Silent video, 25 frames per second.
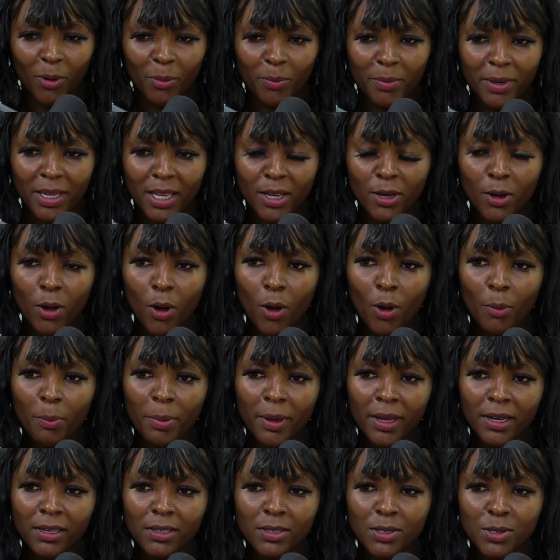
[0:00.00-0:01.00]
being
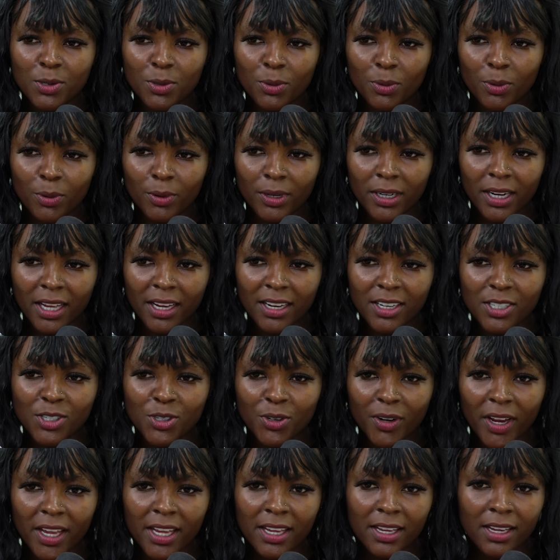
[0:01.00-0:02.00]
open to like
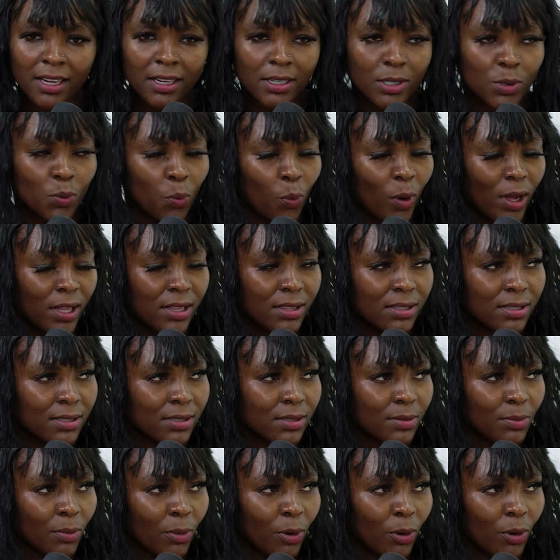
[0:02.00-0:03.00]
trying it
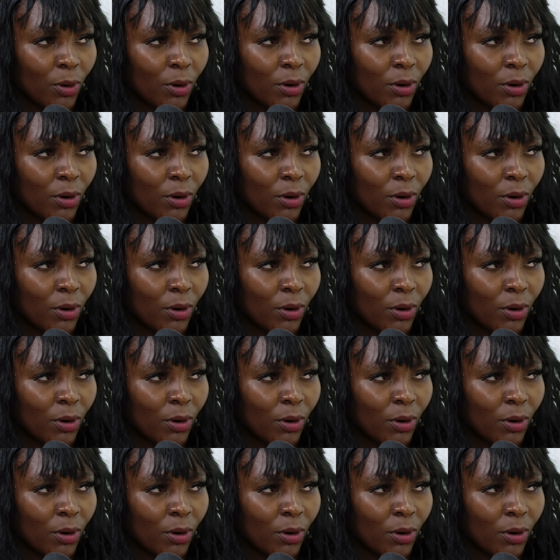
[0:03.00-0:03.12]
once more.